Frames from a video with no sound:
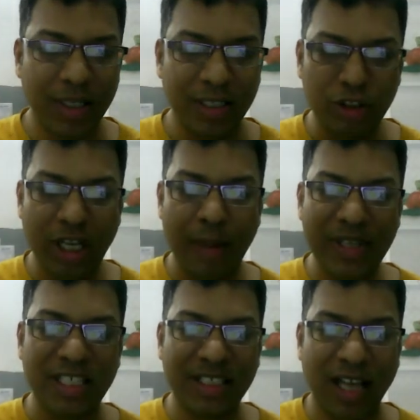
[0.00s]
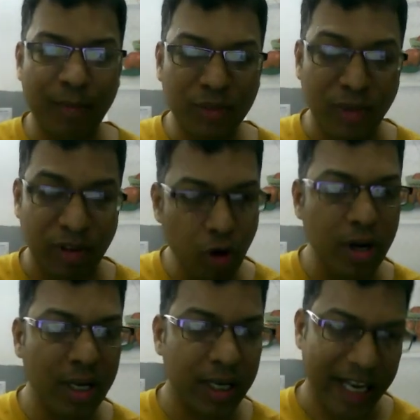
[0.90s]
That's why MSA comes
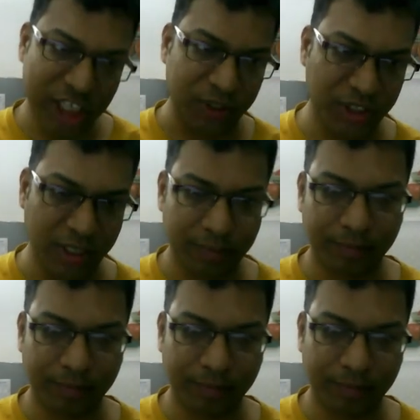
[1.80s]
before SPC.